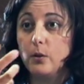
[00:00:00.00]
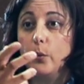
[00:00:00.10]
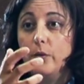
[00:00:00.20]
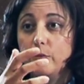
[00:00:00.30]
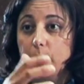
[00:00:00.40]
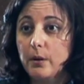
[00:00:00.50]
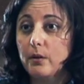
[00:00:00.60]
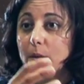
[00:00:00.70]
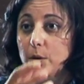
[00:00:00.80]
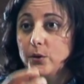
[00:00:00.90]
with
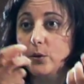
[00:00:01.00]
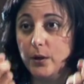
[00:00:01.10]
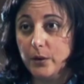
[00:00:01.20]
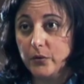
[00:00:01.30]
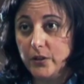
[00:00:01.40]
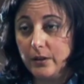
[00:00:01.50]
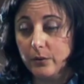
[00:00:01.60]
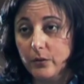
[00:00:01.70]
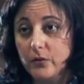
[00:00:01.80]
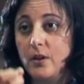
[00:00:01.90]
real WTO
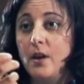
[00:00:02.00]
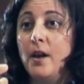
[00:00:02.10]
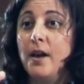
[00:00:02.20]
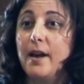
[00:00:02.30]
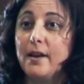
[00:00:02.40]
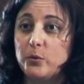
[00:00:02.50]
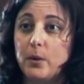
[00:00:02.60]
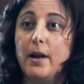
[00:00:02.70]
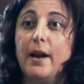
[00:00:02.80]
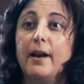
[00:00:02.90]
negotiators, as
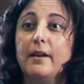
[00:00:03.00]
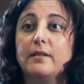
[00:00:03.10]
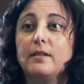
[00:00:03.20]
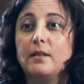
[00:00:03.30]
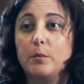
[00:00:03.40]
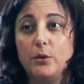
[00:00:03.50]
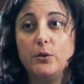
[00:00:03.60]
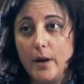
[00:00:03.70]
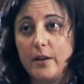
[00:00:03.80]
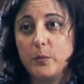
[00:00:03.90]
well as
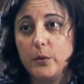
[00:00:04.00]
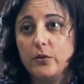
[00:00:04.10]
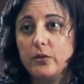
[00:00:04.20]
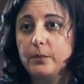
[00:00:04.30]
WTO experts.